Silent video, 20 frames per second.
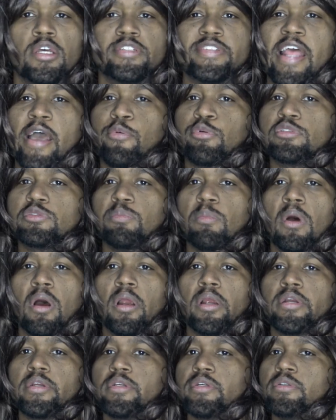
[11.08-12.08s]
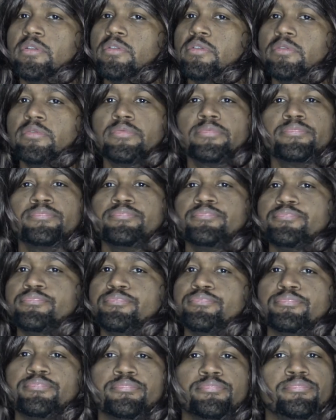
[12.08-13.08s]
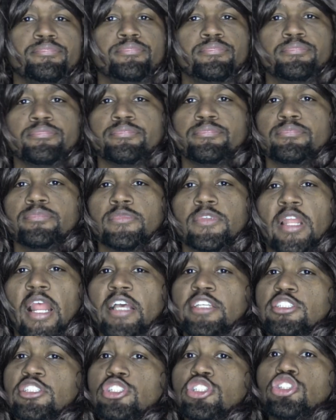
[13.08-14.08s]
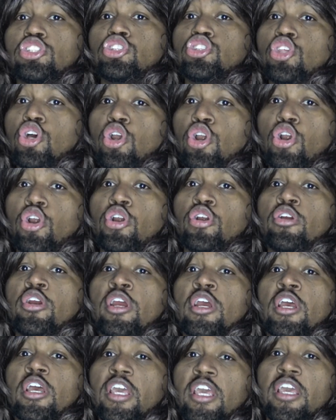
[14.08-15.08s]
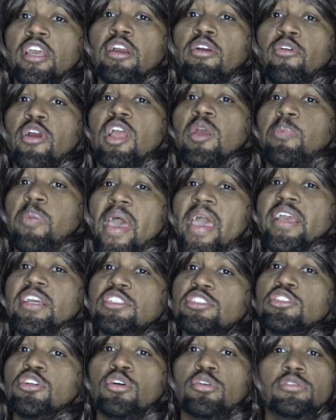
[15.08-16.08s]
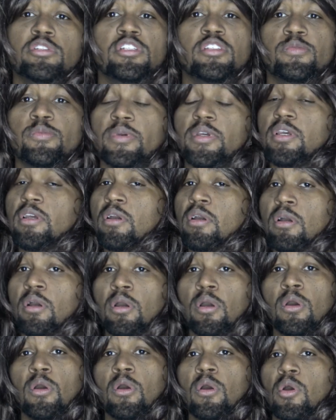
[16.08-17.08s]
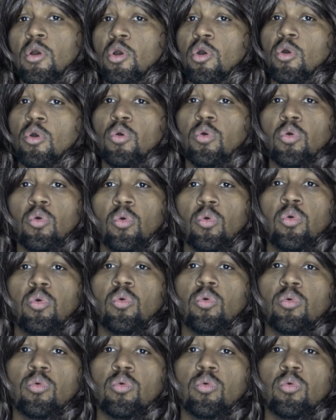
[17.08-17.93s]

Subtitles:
That was Mark. Mm-mm. That's his third incorrect package sold this week. Whew.